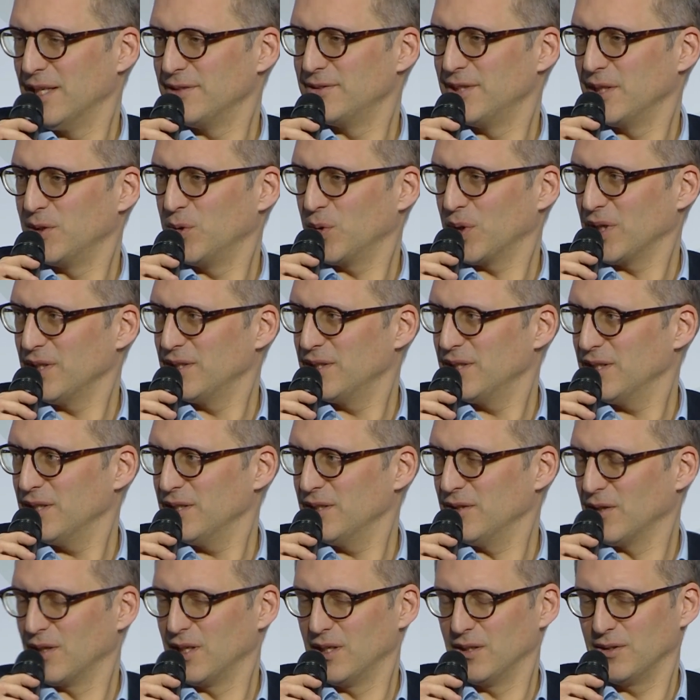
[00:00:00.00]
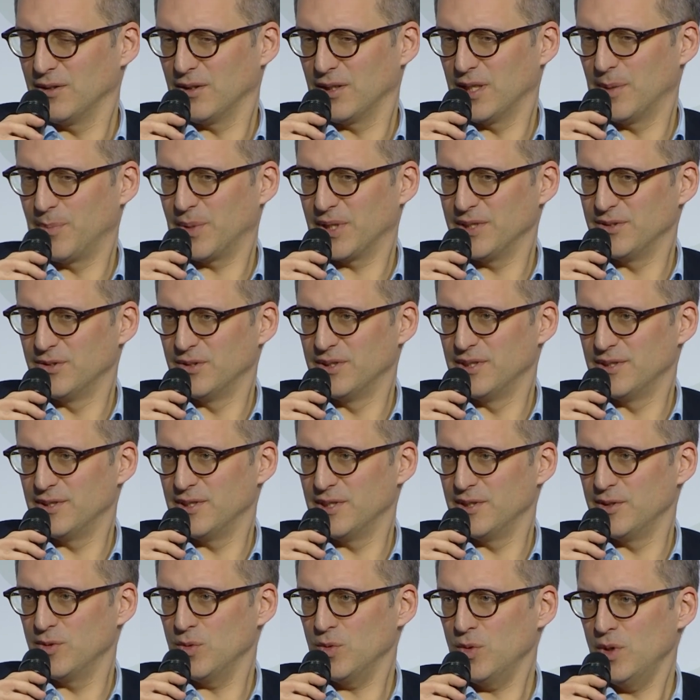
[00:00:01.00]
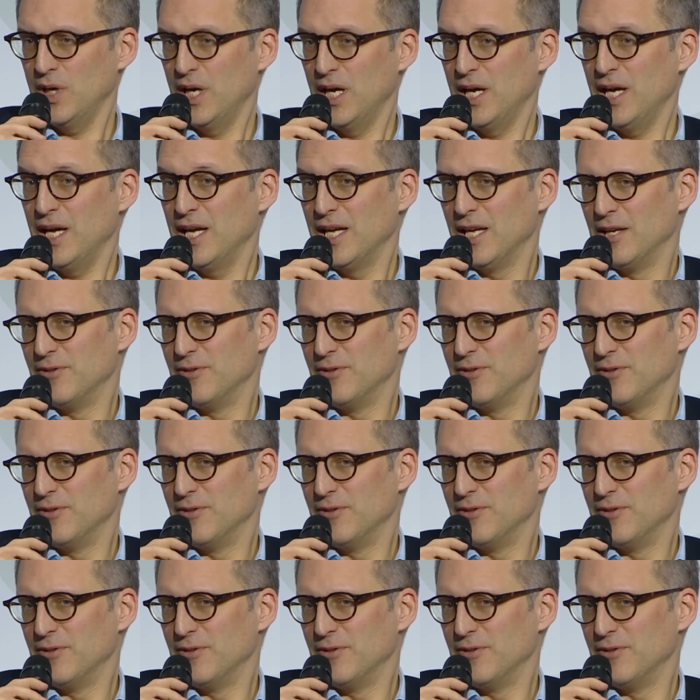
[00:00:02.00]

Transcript: provide productivity or security, and